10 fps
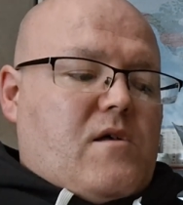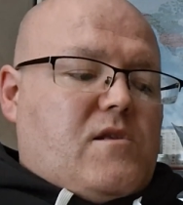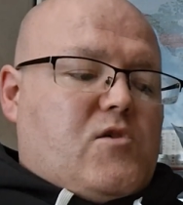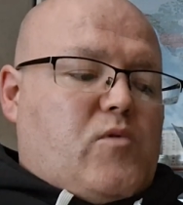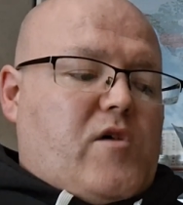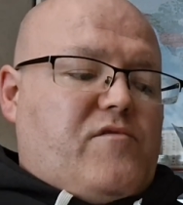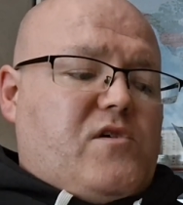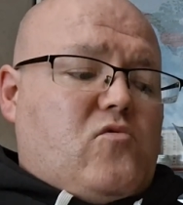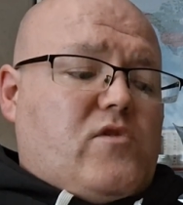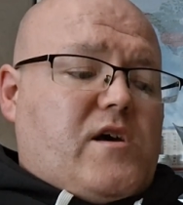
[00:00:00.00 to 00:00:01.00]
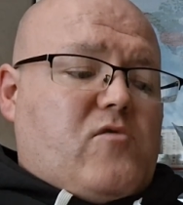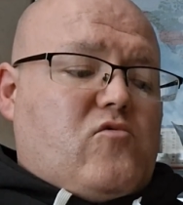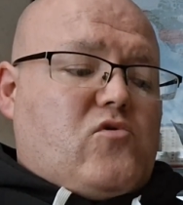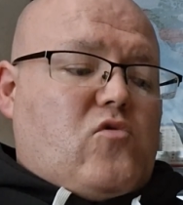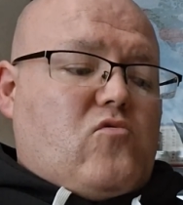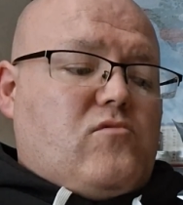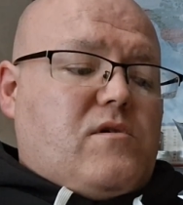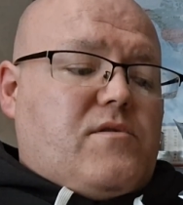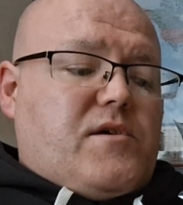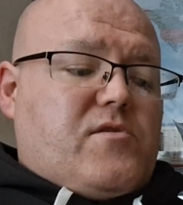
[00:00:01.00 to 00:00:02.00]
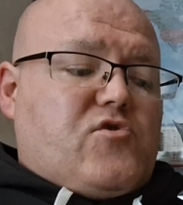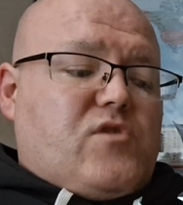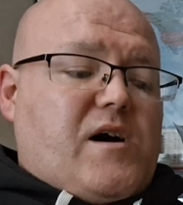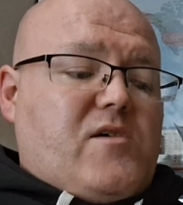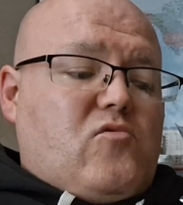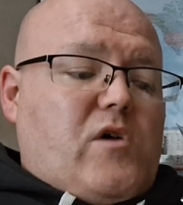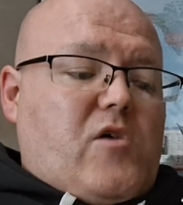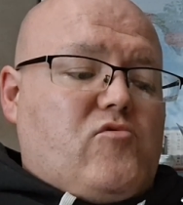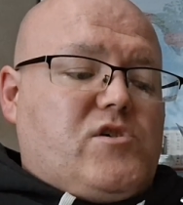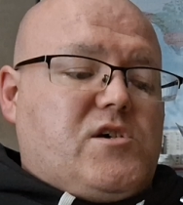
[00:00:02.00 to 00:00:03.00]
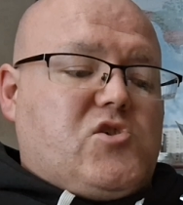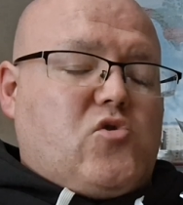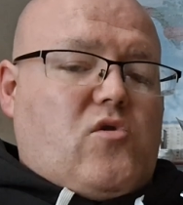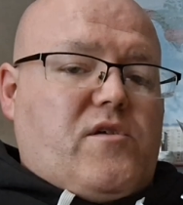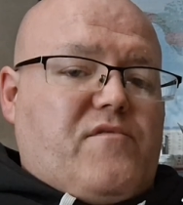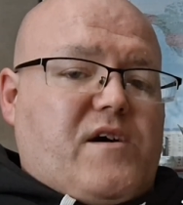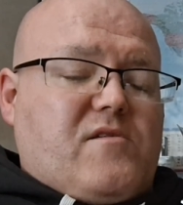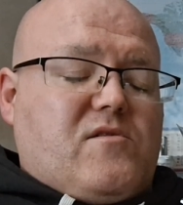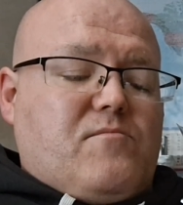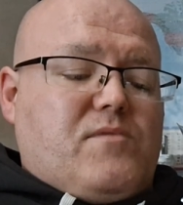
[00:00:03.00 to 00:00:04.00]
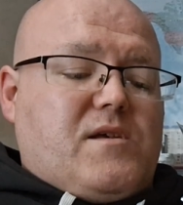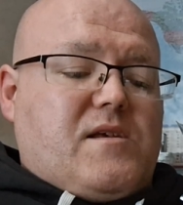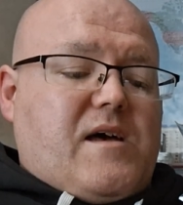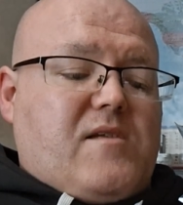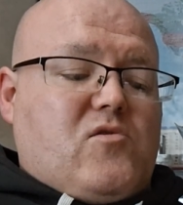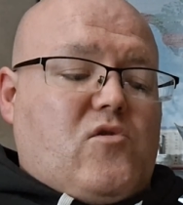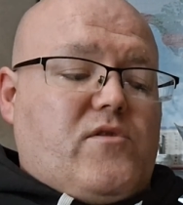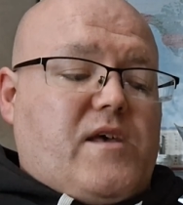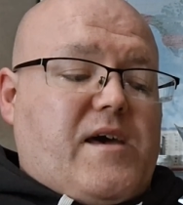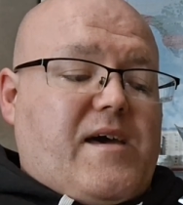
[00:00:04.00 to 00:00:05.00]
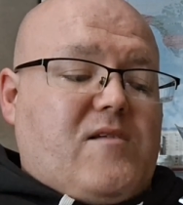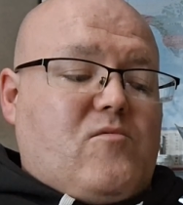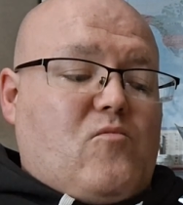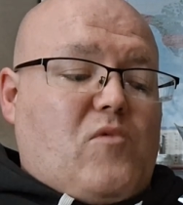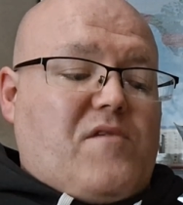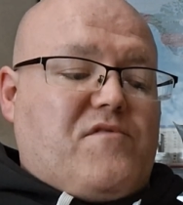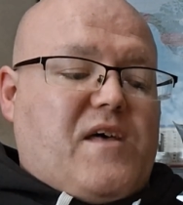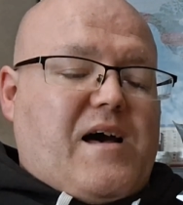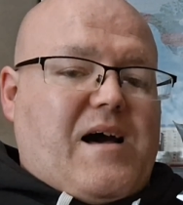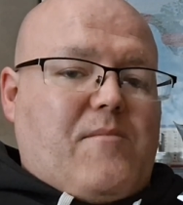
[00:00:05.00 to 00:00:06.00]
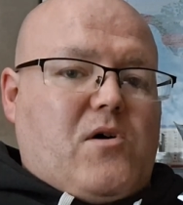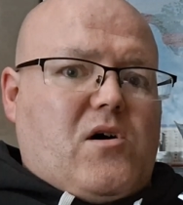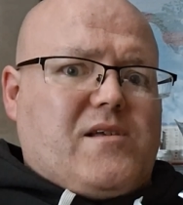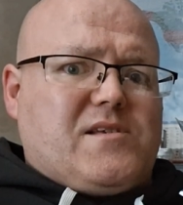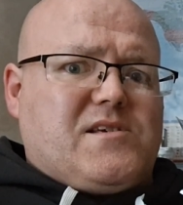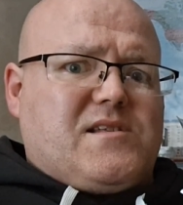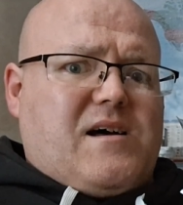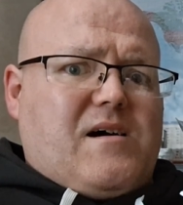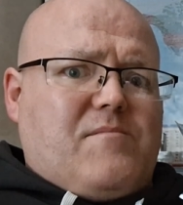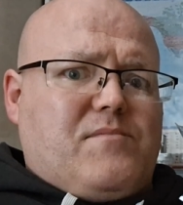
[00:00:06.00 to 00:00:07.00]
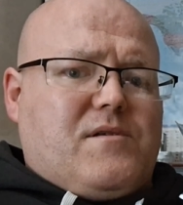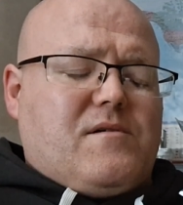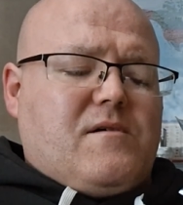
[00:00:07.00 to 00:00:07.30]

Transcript: The 12-year-old girl told their trial how she saw the victim being hit on the head with the hammer and stabbed.